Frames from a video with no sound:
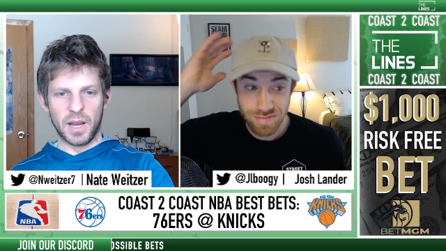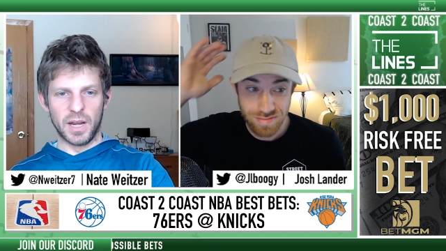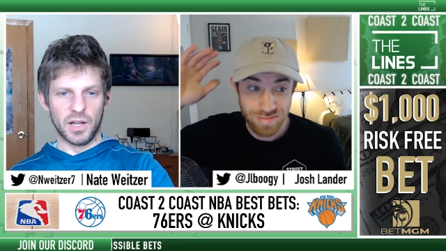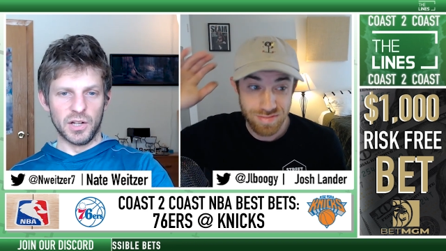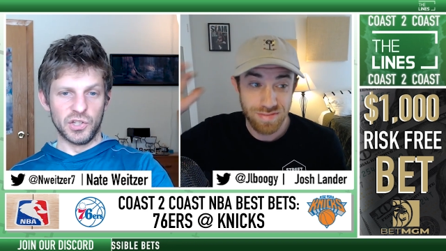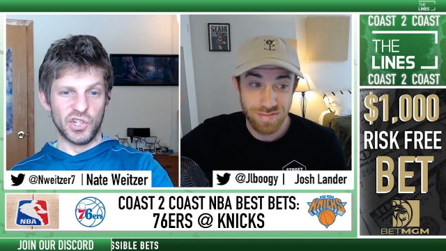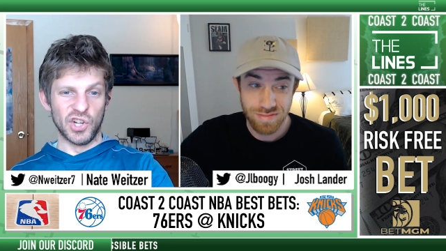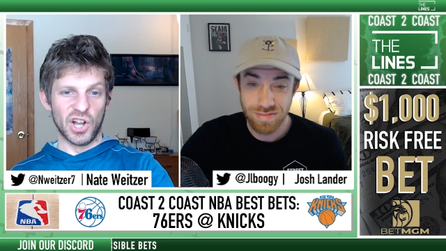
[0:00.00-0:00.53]

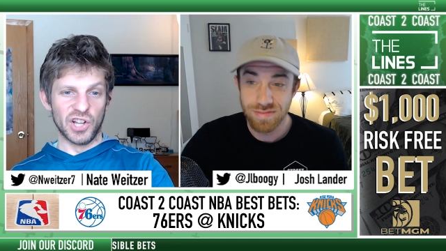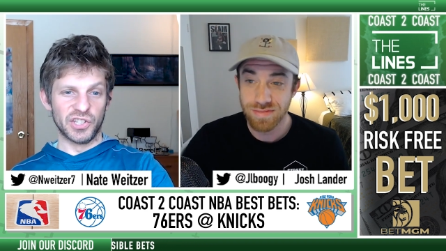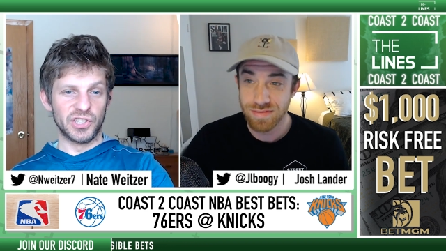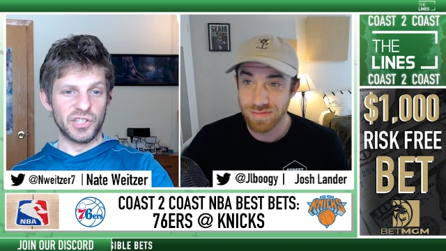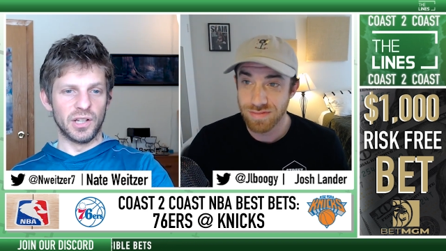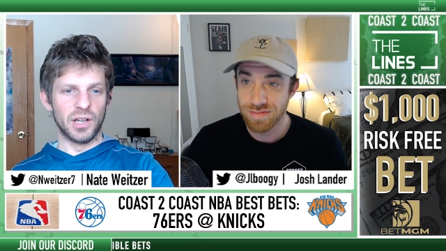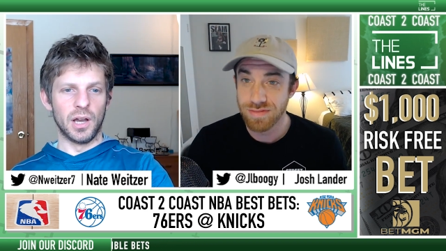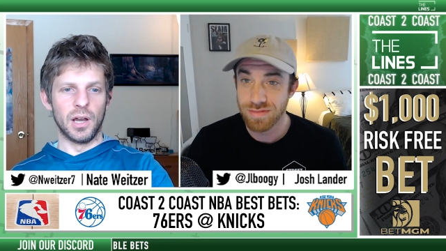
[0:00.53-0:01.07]
Speaker 1: might
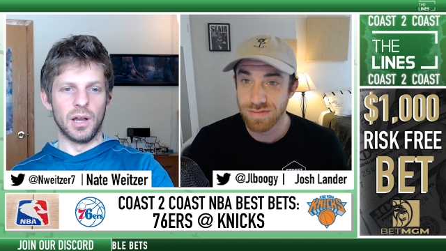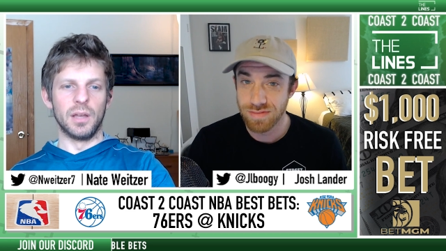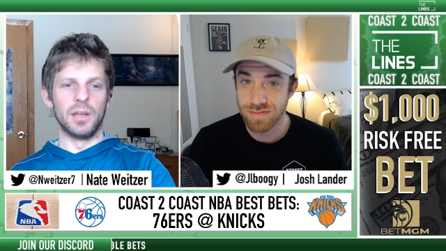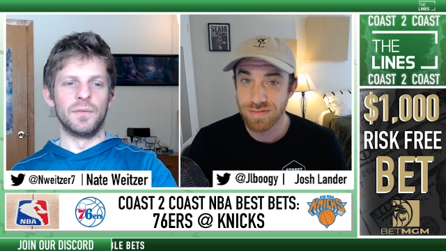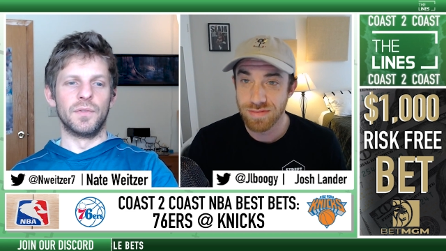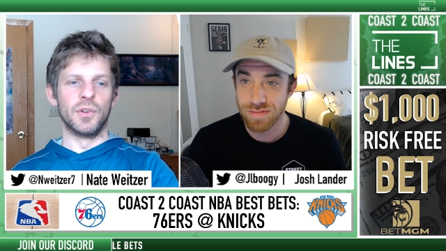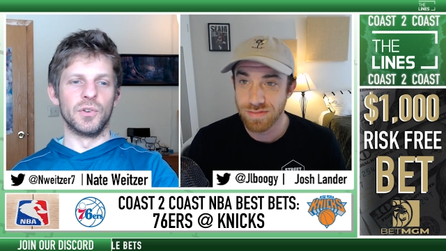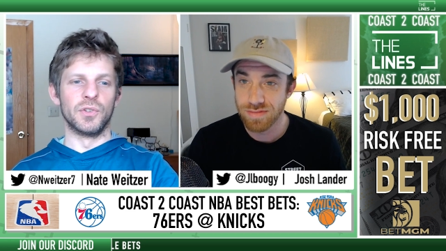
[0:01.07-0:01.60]
adjust uh,
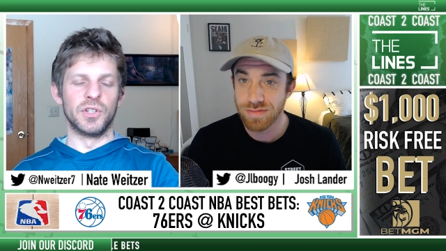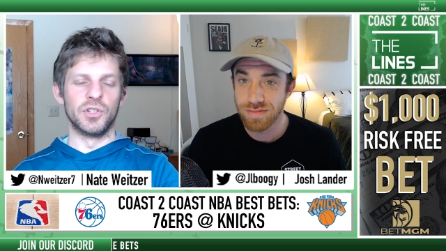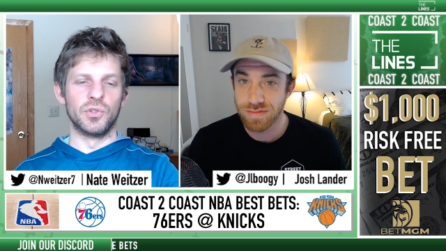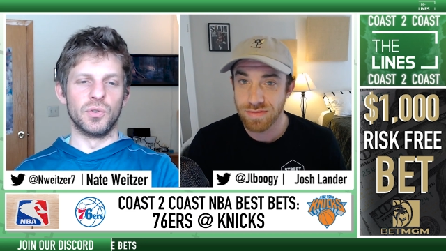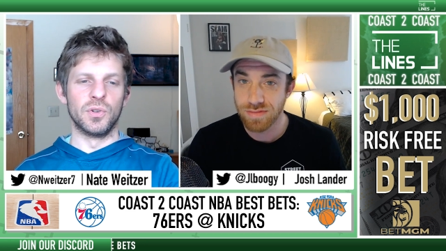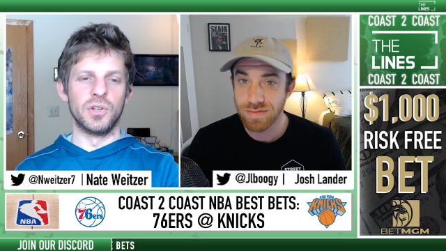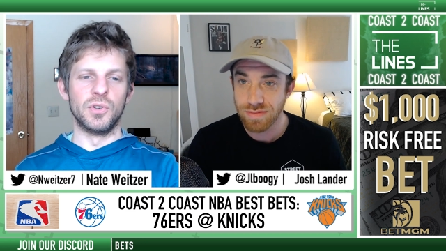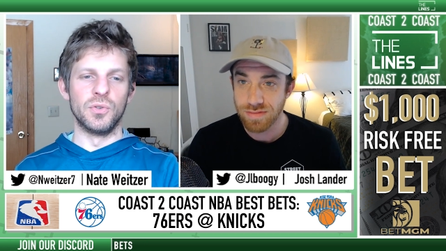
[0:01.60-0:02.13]
if there's
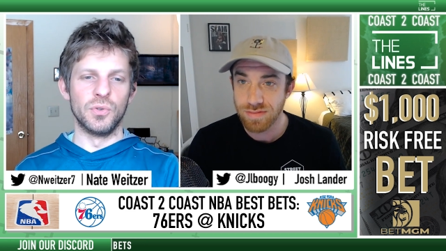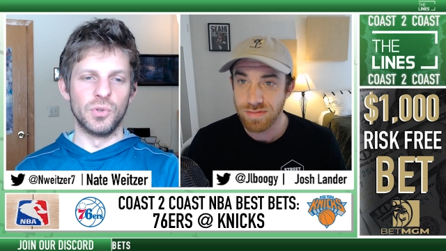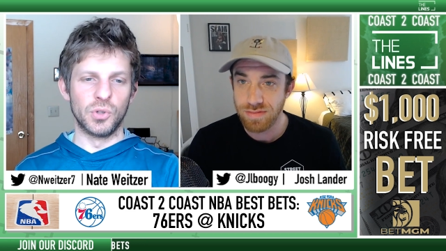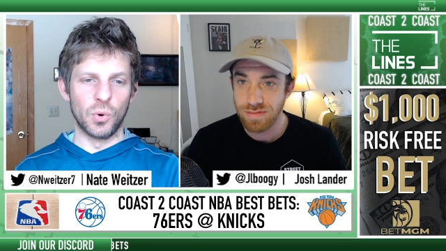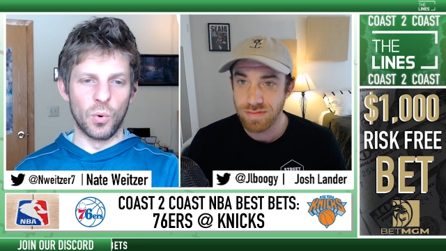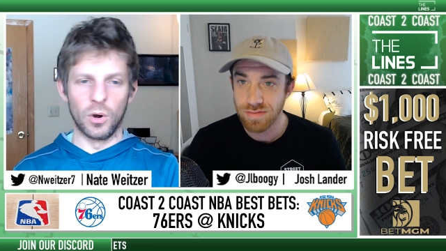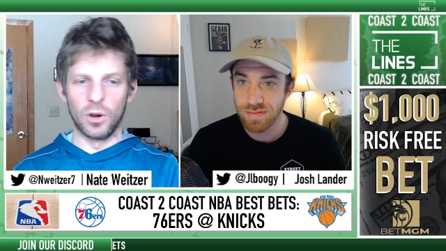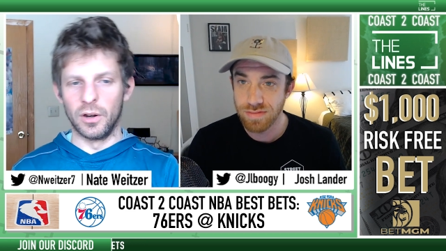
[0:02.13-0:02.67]
injury
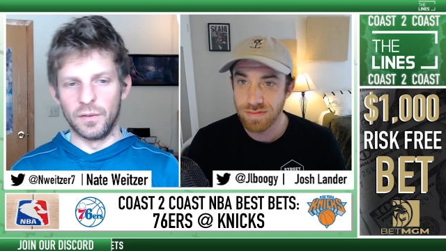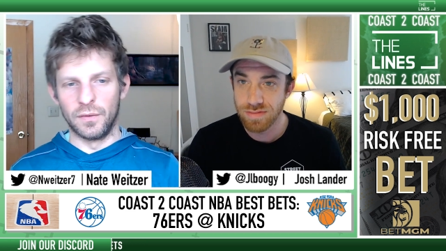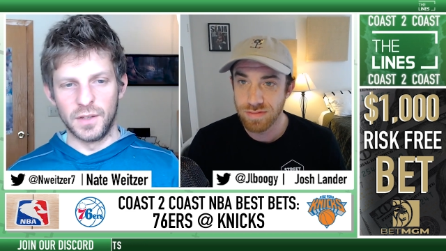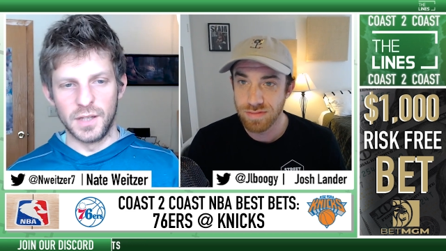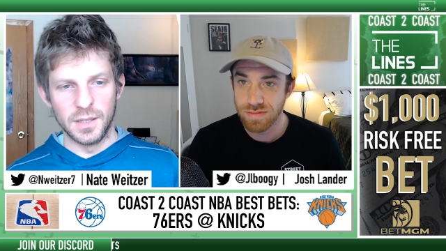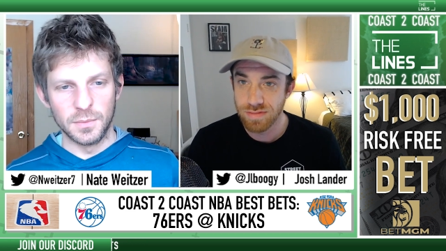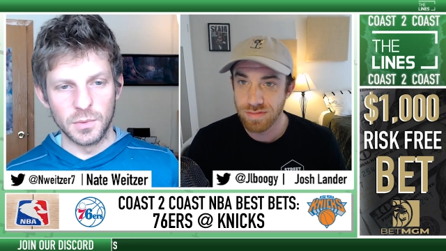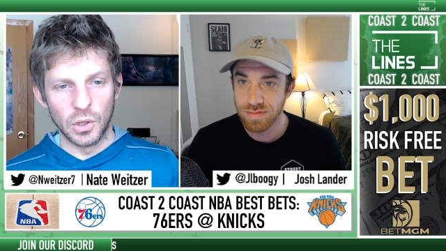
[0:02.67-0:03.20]
news or
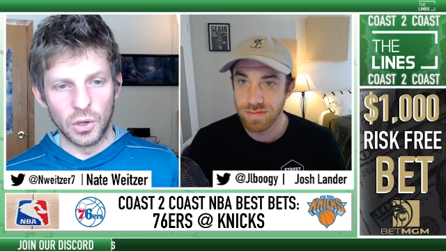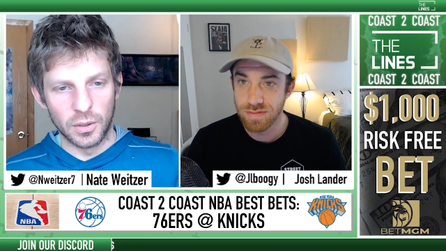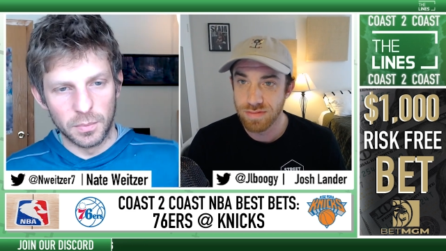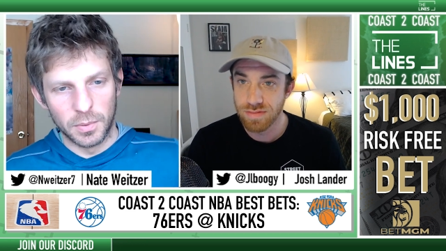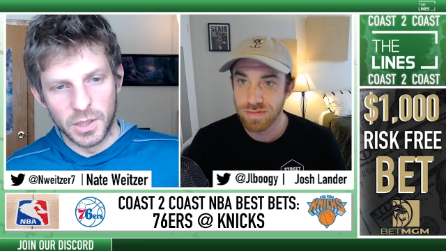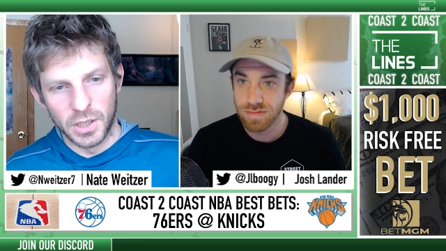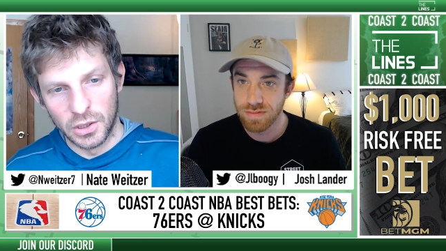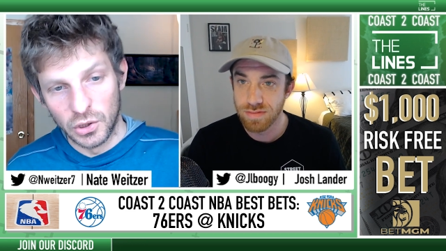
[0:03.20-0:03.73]
if teams
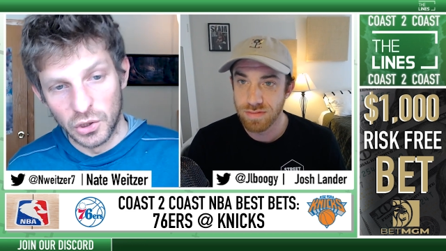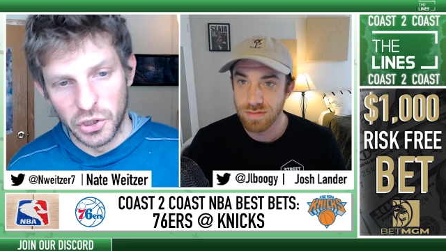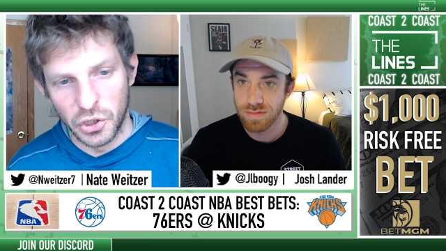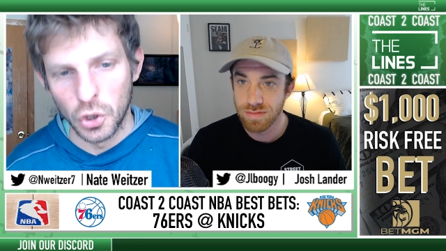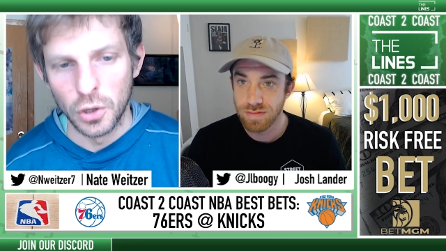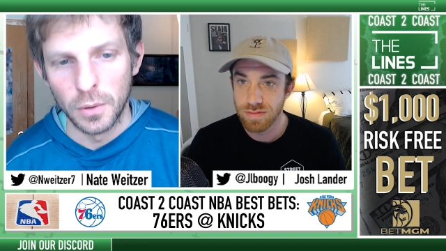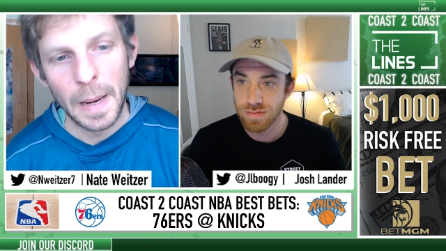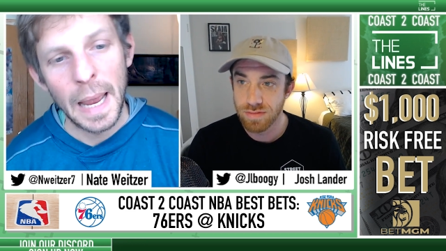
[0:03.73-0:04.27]
look
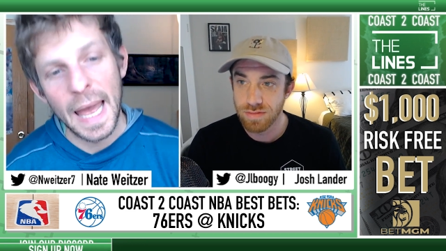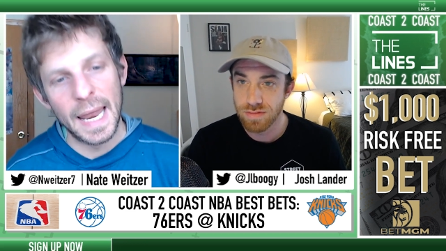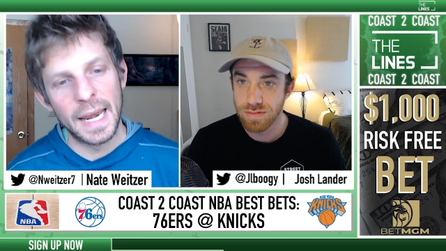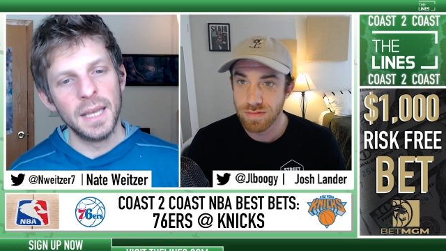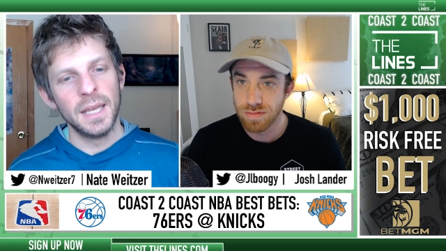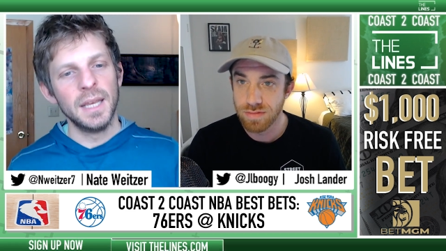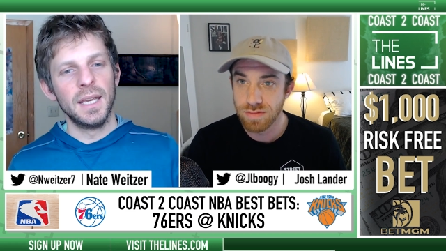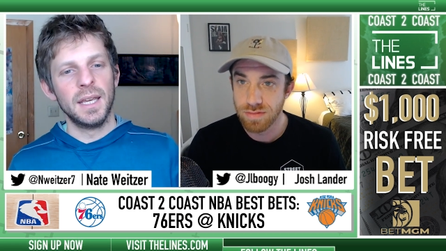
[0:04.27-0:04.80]
particularly good or
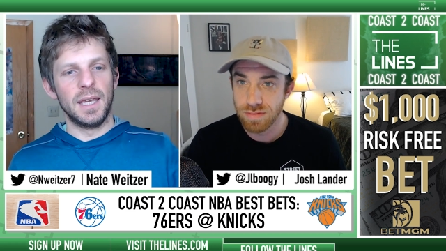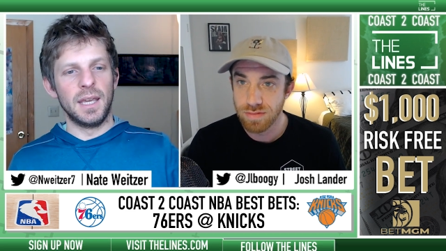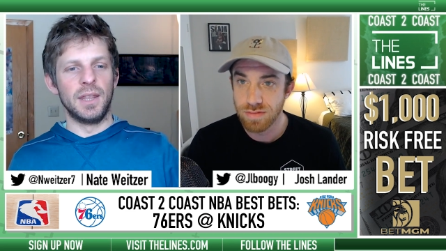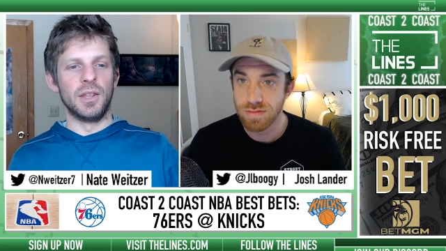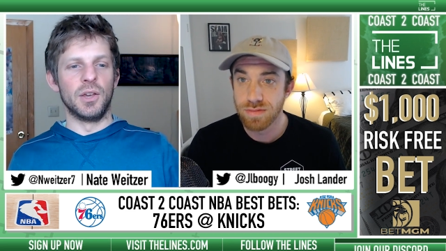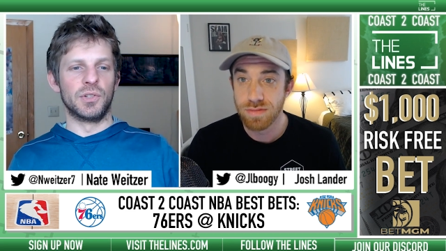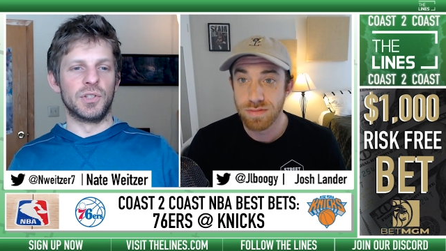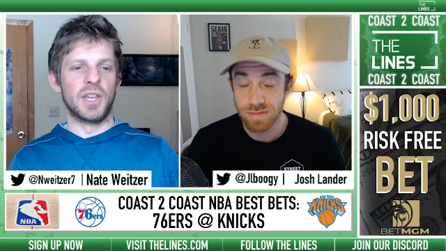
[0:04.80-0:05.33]
bad
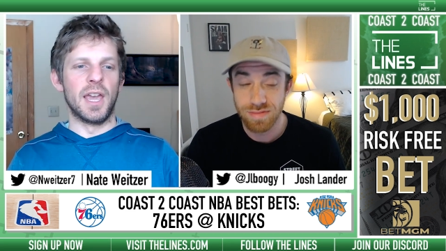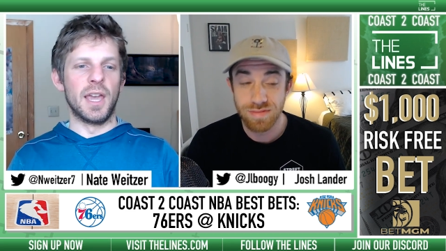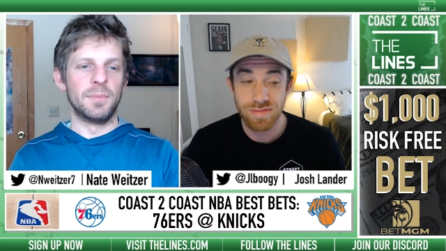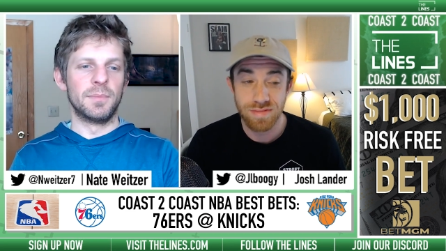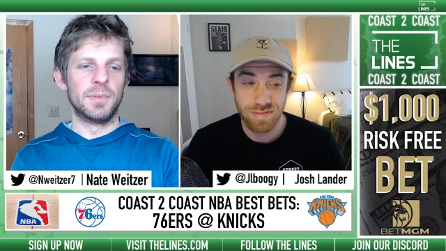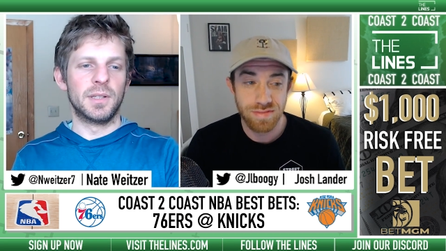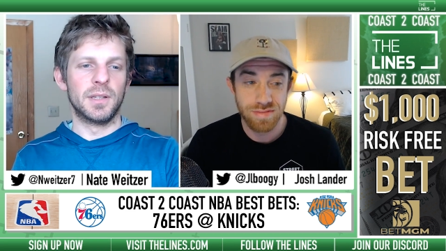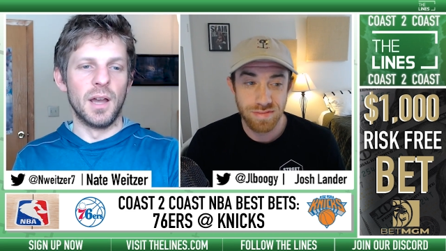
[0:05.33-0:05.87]
in those
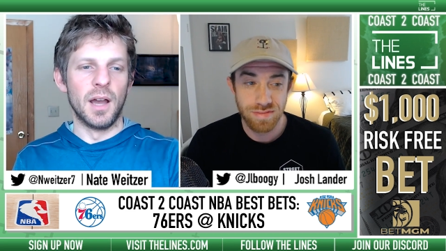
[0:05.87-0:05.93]
games.